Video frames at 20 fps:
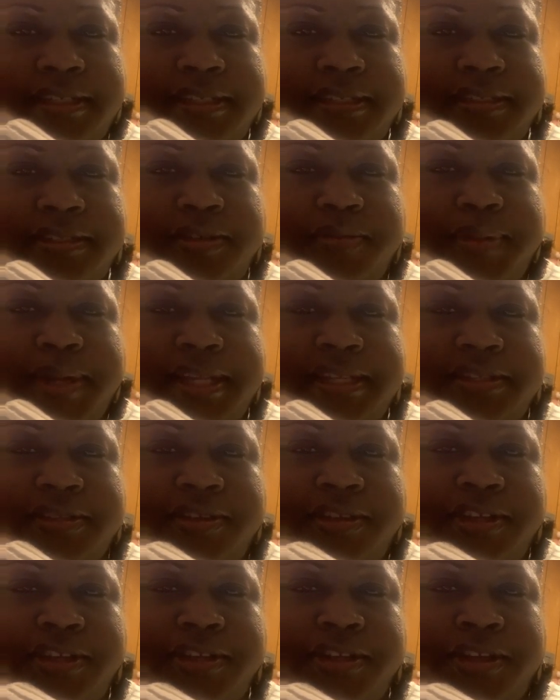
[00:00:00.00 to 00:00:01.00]
Nobody's on
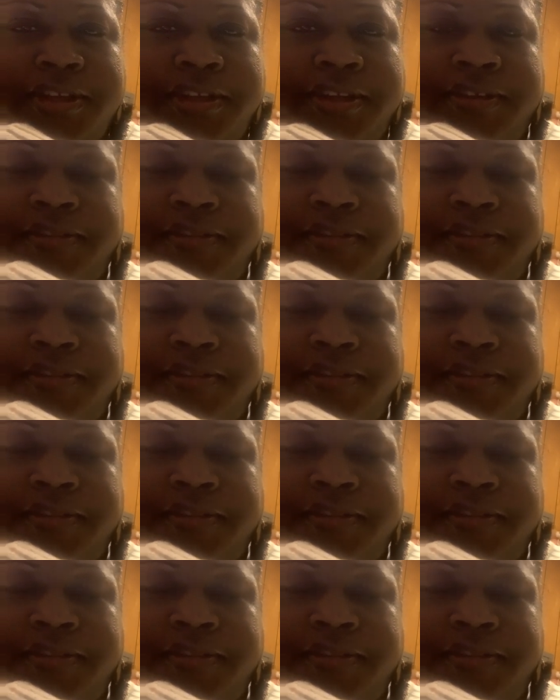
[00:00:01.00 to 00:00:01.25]
your nerve.